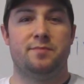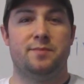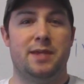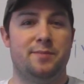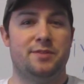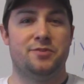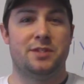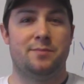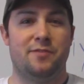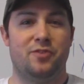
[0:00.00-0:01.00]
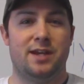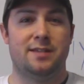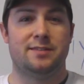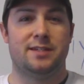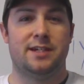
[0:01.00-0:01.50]
maybe there's something I
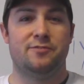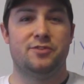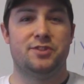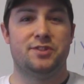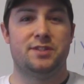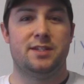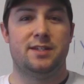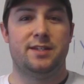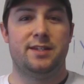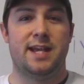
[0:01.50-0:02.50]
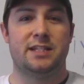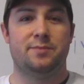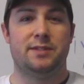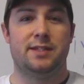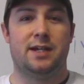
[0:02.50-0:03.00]
forgot to cover, just you can ask
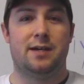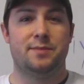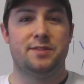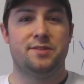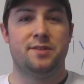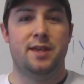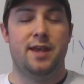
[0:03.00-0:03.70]
me in the comments.